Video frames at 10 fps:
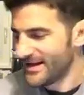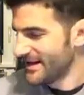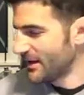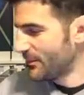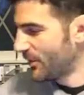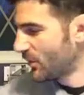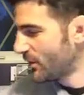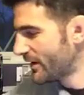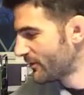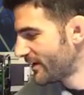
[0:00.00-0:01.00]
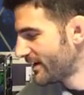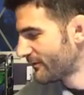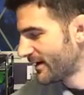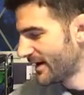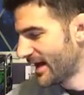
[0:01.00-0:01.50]
Now, the book we are reading
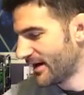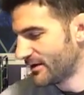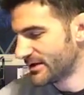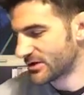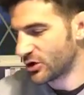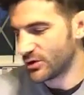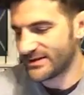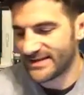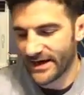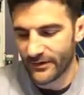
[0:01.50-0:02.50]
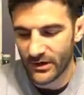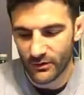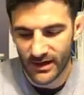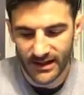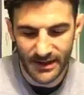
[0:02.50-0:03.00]
right now is called Daring
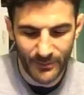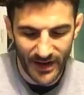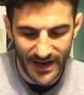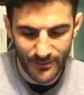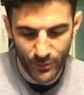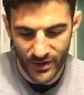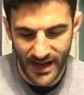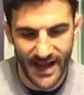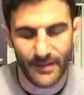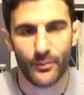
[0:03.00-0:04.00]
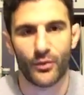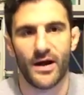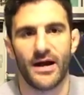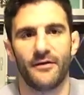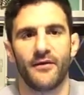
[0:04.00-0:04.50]
Greatly by Brene
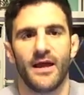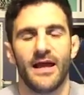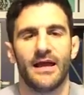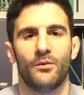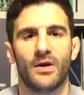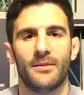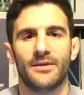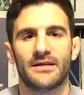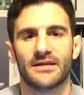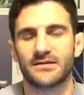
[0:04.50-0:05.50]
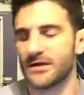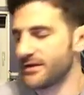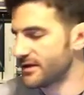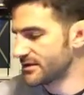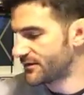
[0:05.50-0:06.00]
Brown. And what I've been touching
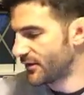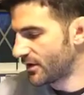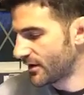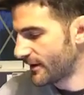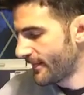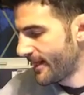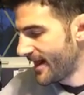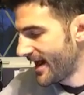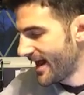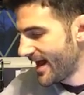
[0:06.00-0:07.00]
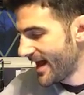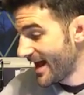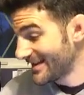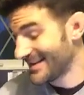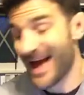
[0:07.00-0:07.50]
on thus far
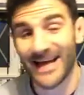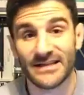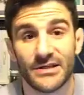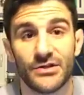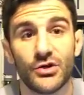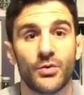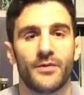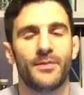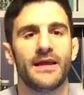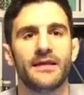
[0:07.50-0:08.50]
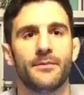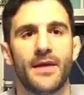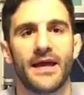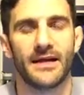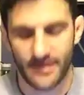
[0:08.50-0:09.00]
has had to do with being the
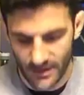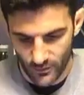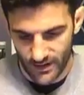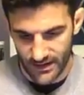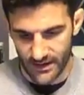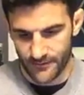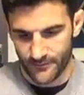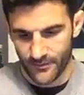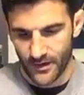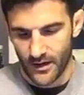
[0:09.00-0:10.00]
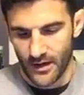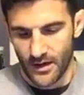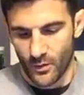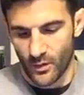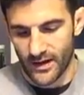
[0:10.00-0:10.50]
man in the arena,
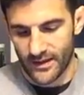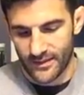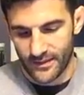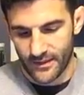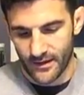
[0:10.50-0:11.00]
with